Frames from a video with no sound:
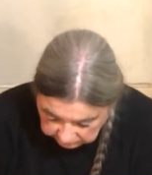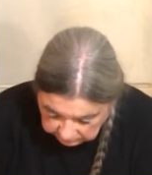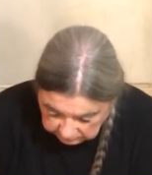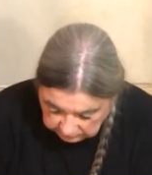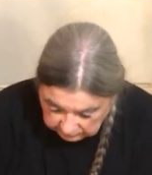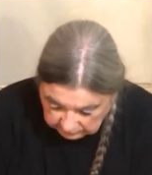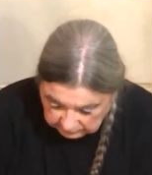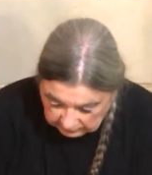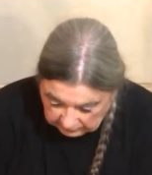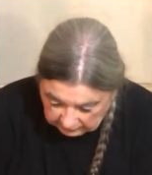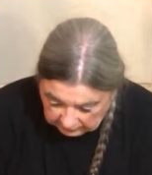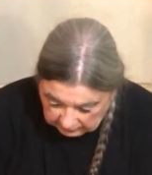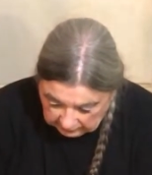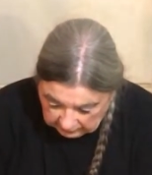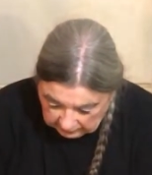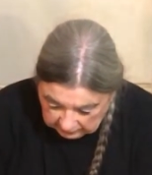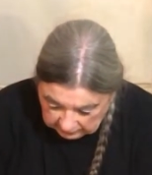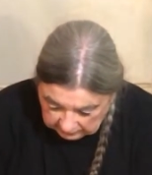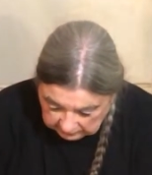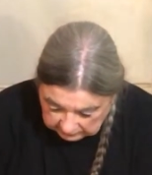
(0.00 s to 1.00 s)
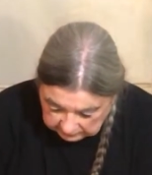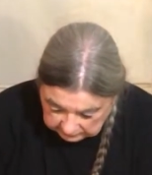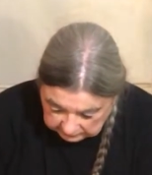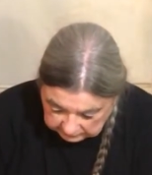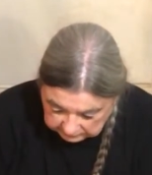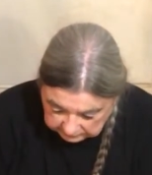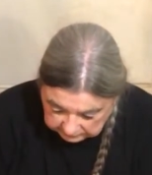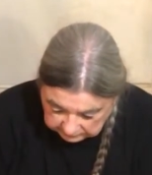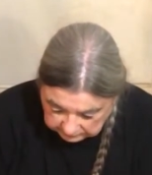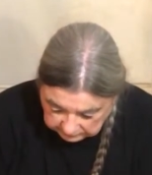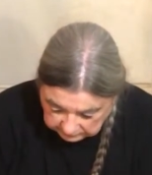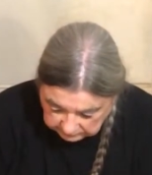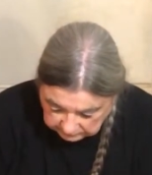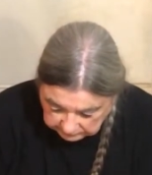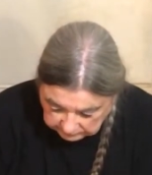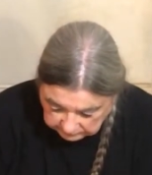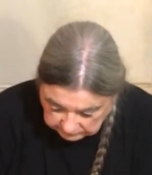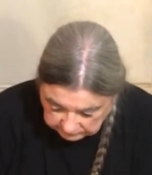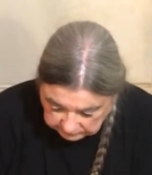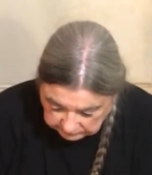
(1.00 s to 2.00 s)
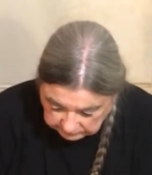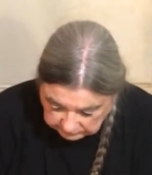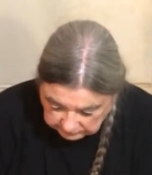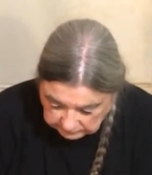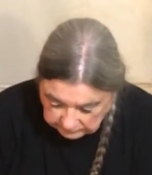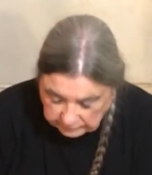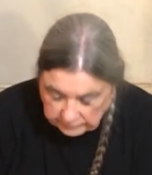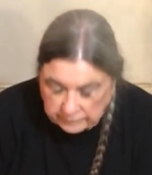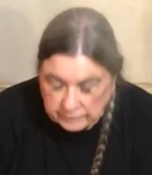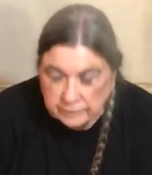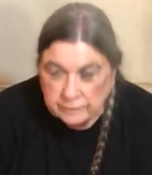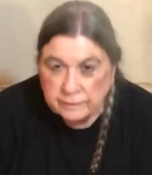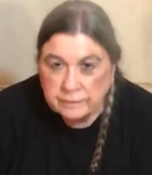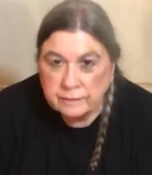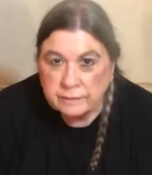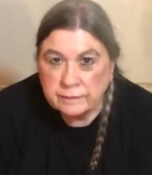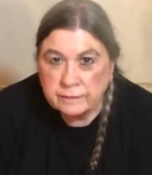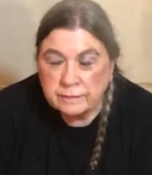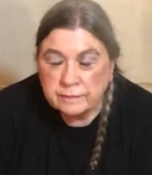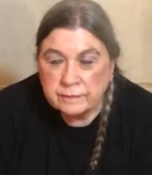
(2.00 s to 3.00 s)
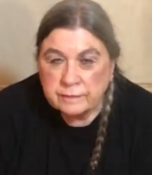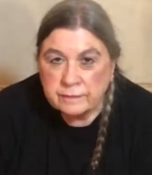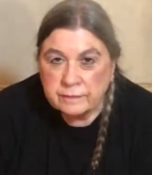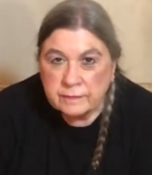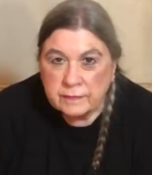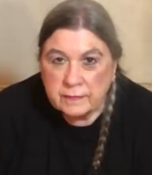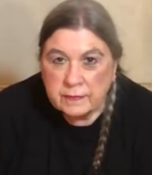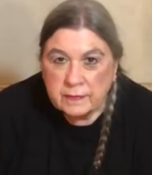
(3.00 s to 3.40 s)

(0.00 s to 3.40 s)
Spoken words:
Nothing is said.